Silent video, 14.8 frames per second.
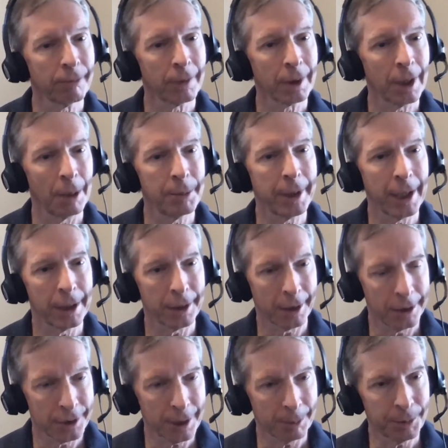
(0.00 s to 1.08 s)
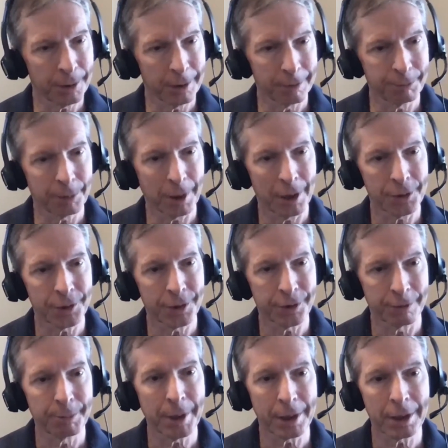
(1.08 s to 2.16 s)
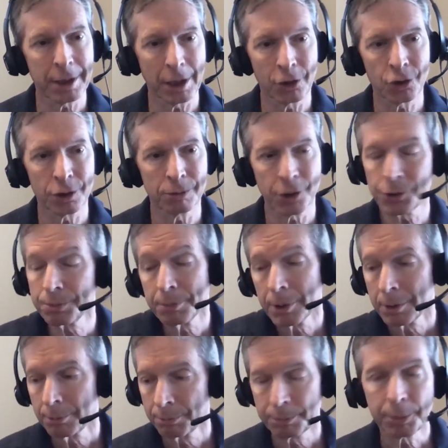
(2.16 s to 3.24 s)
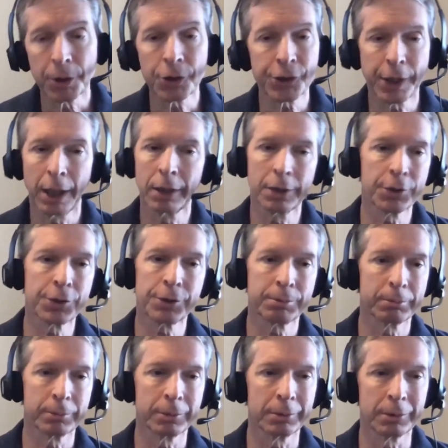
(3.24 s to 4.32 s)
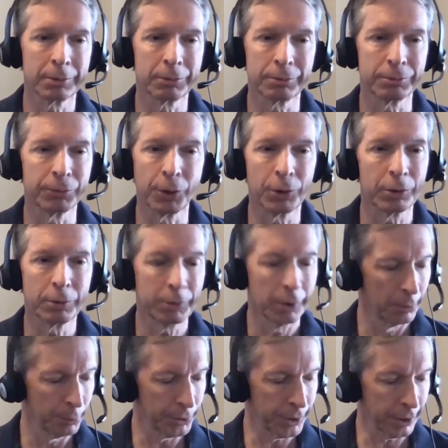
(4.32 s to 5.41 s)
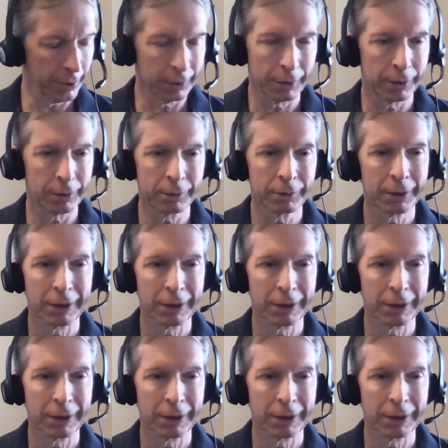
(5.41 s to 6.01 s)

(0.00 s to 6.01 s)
I began a contemplative process of meditation, just pure silence, no particular